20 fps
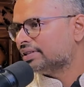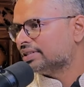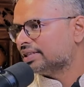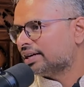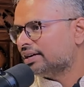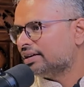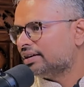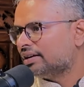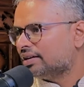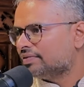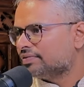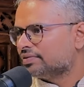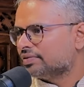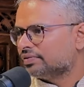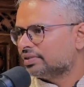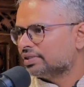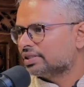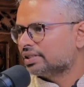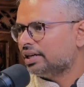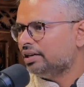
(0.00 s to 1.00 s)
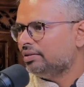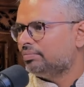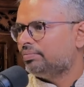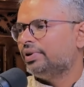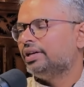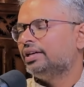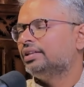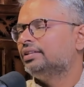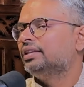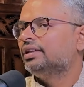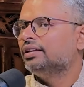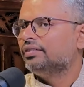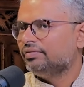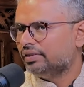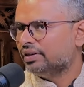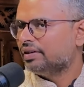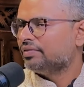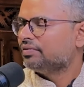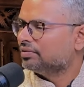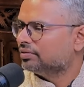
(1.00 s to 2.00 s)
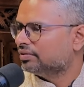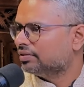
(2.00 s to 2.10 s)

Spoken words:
second draft of the screenplay, and then we have to